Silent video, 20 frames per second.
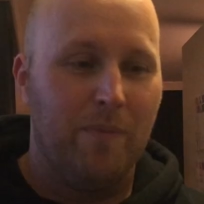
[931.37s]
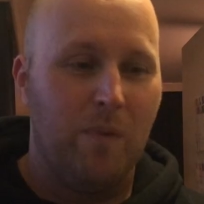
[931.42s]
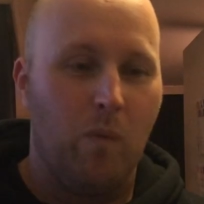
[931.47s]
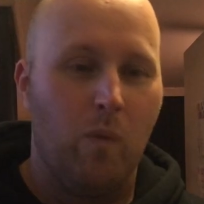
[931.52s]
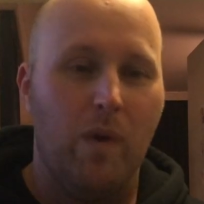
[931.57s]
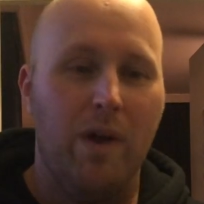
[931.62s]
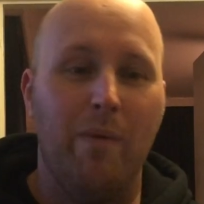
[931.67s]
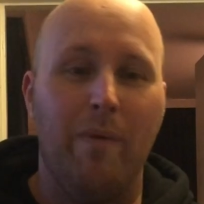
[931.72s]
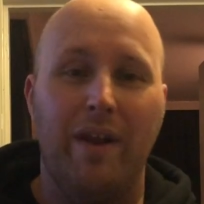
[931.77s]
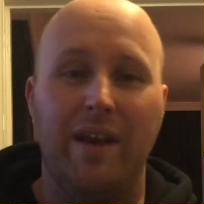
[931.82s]

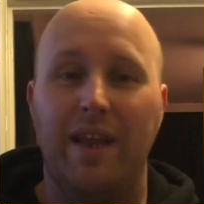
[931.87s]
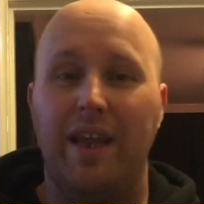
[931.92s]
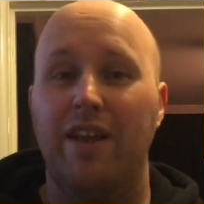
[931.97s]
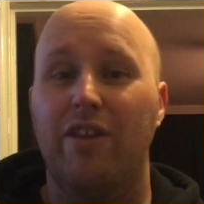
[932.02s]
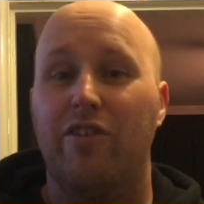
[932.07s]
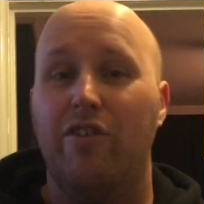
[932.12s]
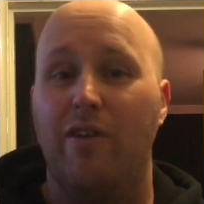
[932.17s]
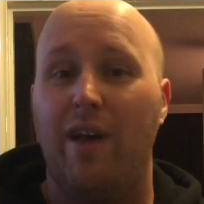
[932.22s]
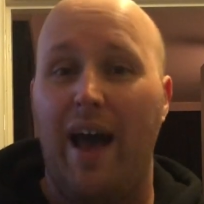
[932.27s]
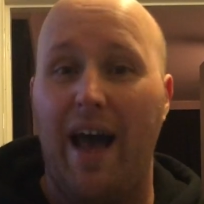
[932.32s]
We went
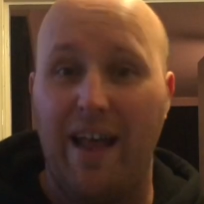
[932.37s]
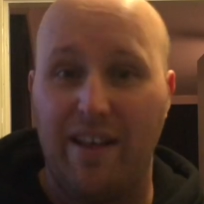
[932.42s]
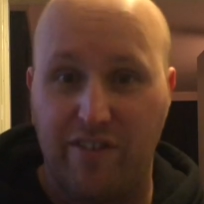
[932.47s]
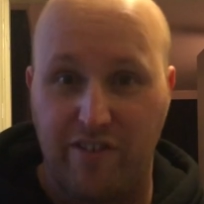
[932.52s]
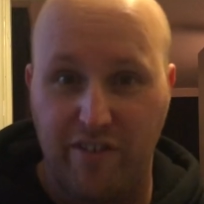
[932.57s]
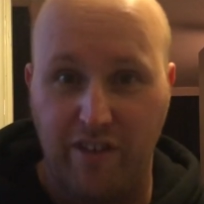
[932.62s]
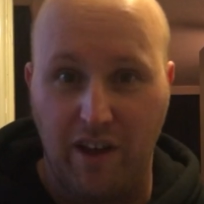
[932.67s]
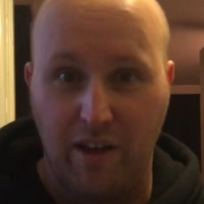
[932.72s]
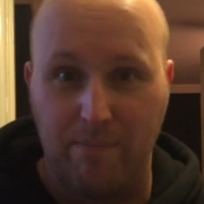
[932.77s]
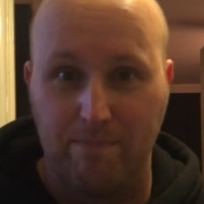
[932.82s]
into
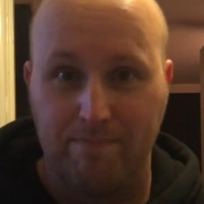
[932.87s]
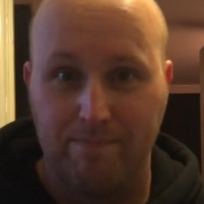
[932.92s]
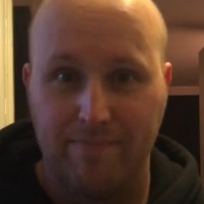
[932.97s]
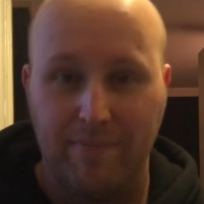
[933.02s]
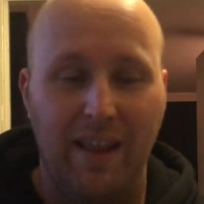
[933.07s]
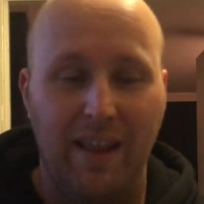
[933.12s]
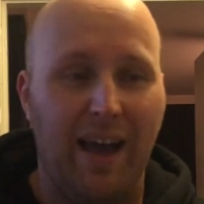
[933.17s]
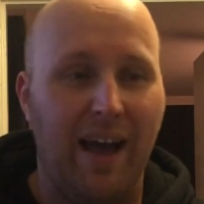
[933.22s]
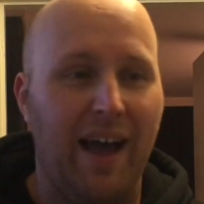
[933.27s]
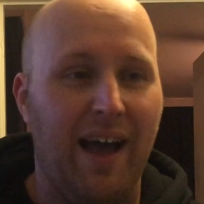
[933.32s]
Asda
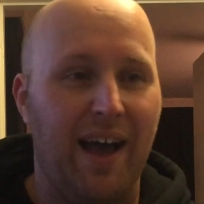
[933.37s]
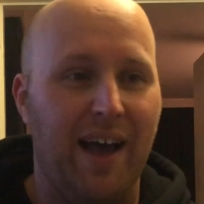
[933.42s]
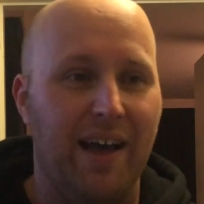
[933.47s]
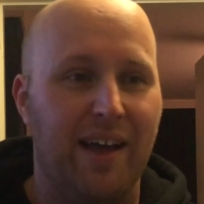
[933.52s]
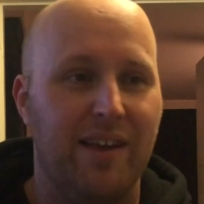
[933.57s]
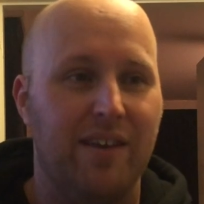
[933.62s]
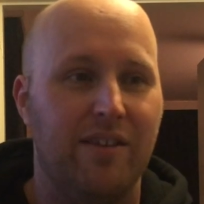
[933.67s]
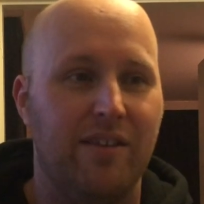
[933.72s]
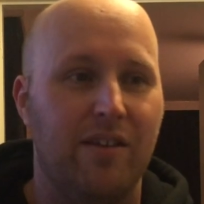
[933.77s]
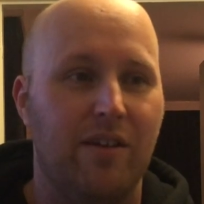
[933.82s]

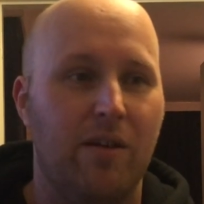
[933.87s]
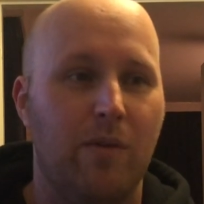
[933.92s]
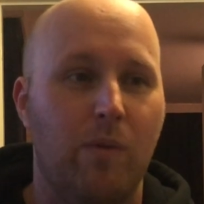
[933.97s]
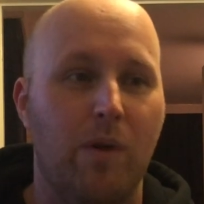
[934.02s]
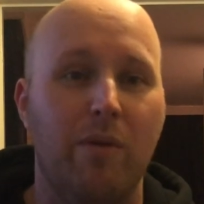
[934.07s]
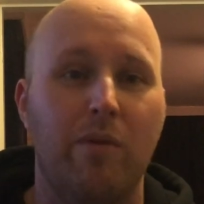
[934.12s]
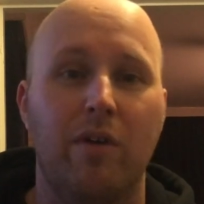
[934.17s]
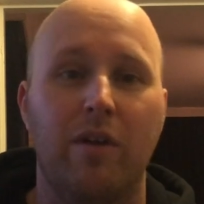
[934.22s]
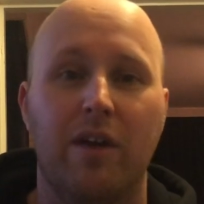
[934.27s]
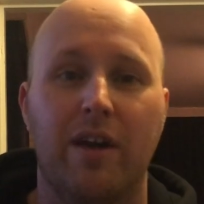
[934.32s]
and
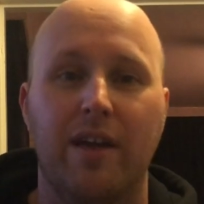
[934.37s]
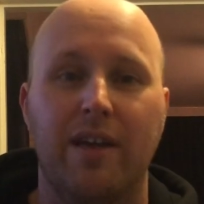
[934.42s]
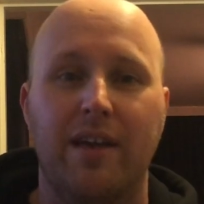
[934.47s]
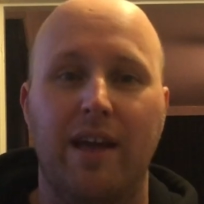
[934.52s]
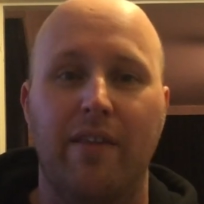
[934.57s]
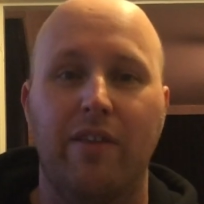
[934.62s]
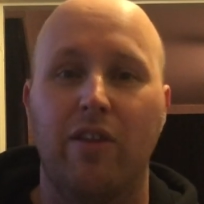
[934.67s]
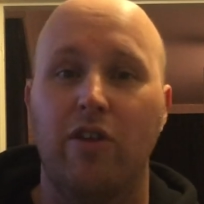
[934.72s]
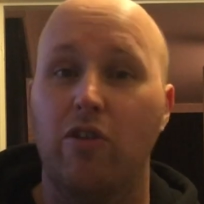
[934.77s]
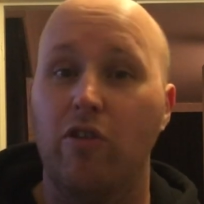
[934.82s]
we were looking
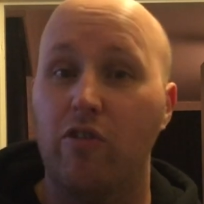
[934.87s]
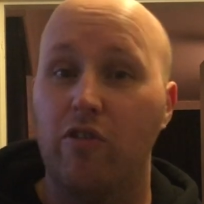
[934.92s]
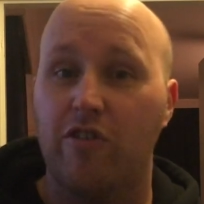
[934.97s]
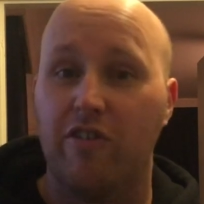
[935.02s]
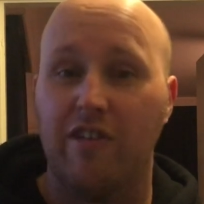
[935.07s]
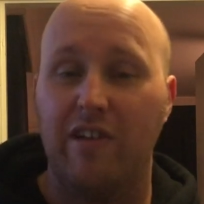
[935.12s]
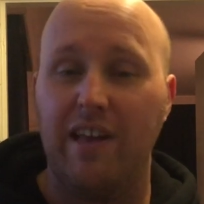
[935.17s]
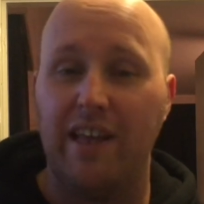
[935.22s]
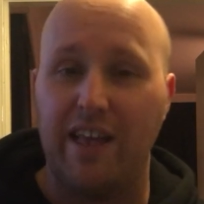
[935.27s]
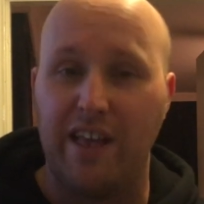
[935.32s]
at the new
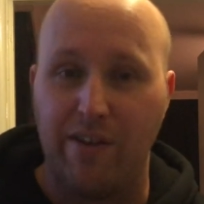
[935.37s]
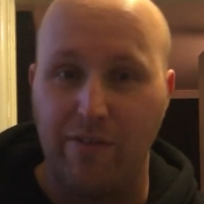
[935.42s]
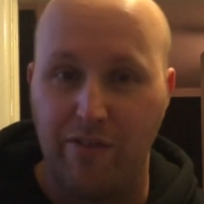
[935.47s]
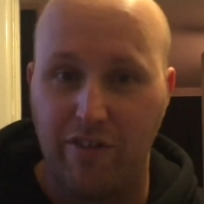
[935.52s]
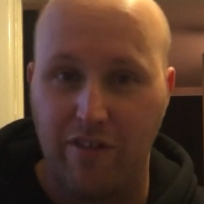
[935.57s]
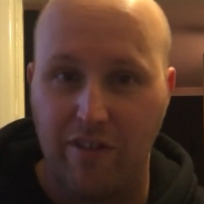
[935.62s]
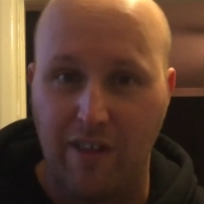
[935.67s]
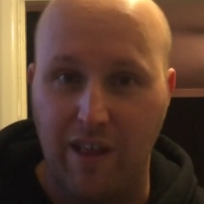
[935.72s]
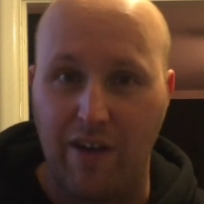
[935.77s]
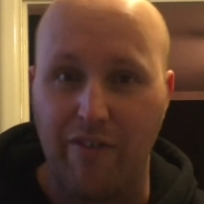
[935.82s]

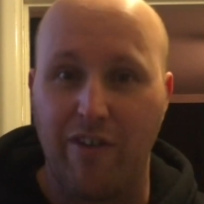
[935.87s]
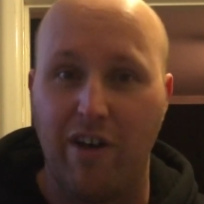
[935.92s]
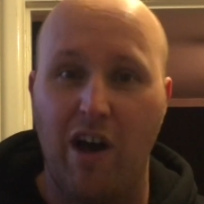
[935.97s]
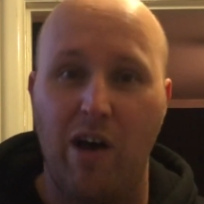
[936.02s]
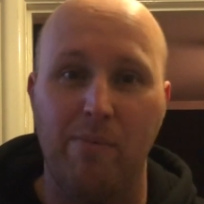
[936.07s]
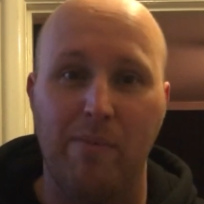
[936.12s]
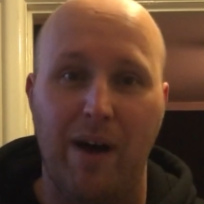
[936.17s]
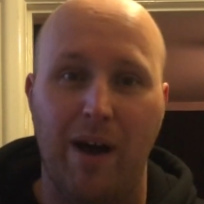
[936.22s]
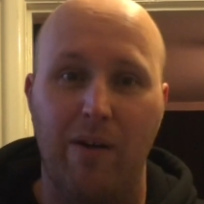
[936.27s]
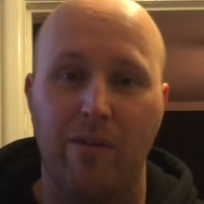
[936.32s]
sleeves that have
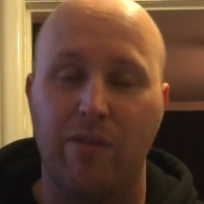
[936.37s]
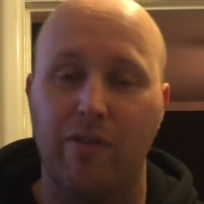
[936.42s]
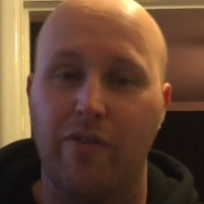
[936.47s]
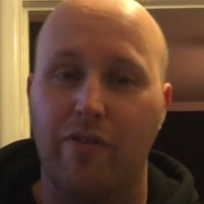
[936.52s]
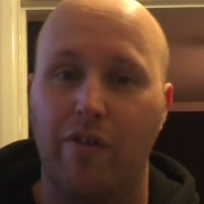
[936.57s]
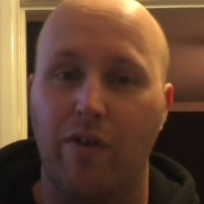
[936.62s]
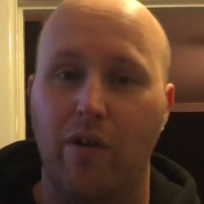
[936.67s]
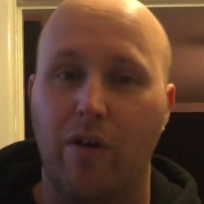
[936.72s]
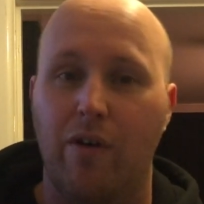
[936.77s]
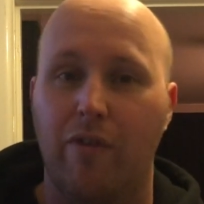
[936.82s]
come out
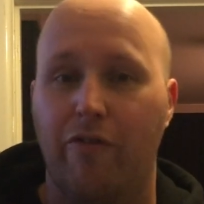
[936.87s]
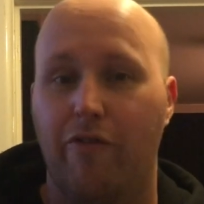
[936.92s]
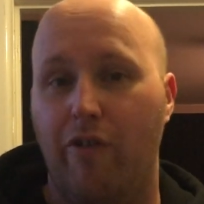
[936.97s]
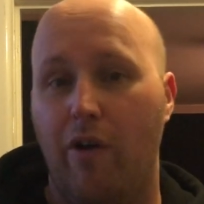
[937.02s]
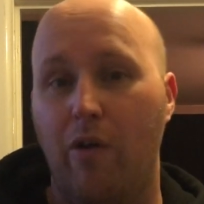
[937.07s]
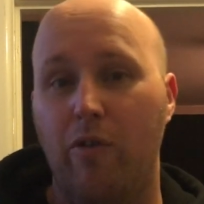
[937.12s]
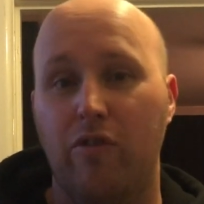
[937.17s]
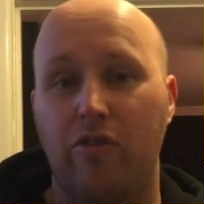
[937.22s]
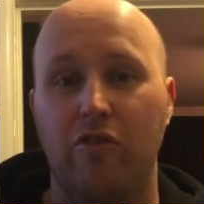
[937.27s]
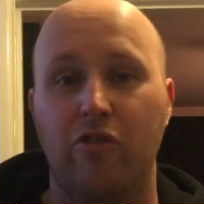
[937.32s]
for
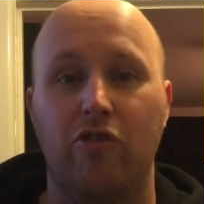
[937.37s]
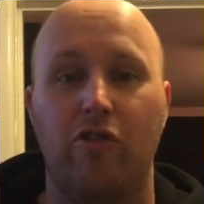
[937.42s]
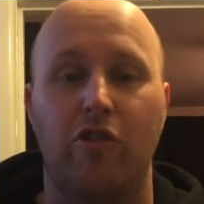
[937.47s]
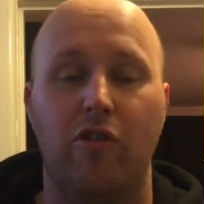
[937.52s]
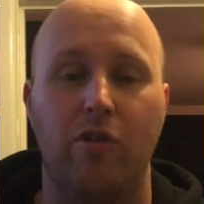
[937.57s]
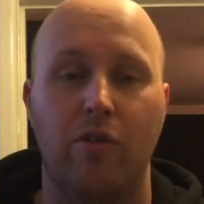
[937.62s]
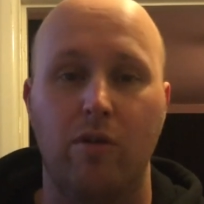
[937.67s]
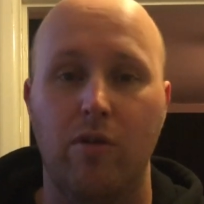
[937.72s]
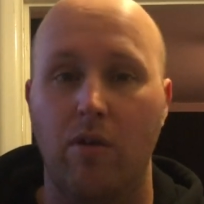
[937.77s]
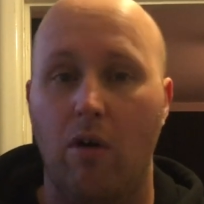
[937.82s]
Frozen
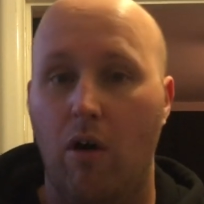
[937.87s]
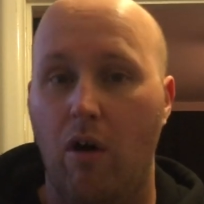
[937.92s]
2,